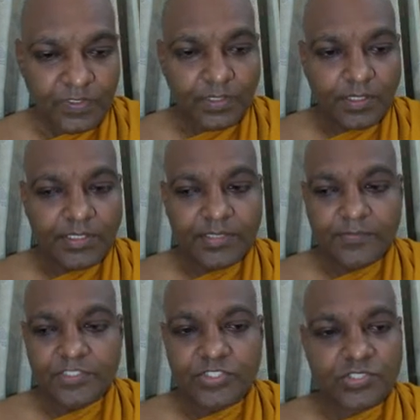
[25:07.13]
in
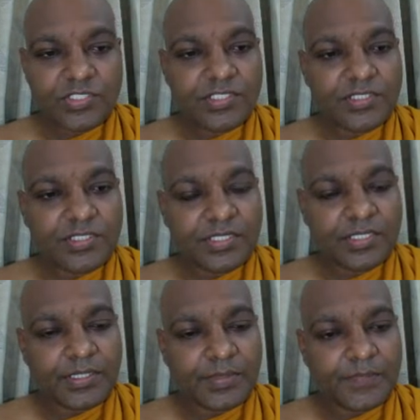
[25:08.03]
which the
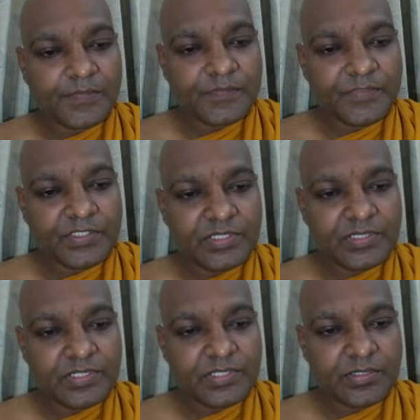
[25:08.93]

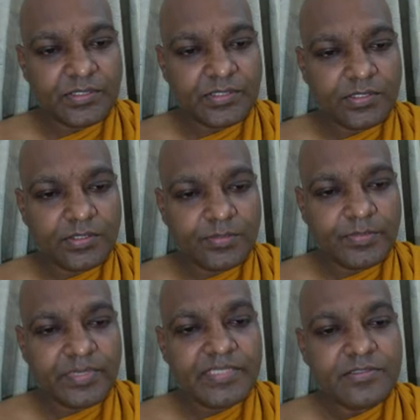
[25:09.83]

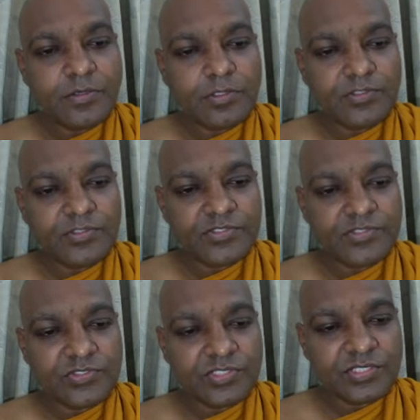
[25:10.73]
main cause
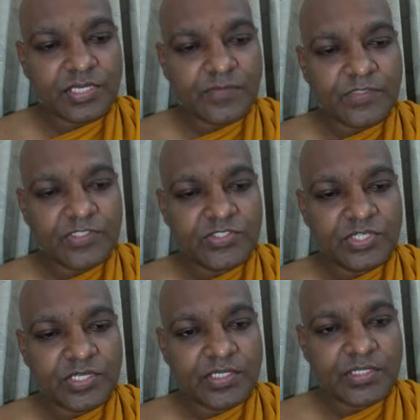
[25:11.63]
is the
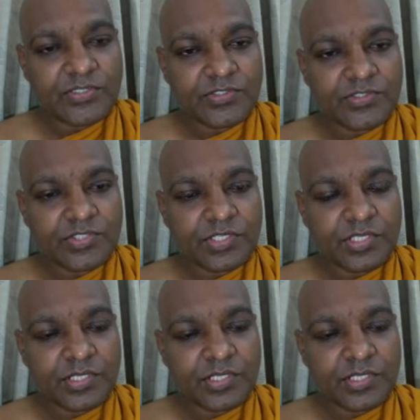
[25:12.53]
avidya, is the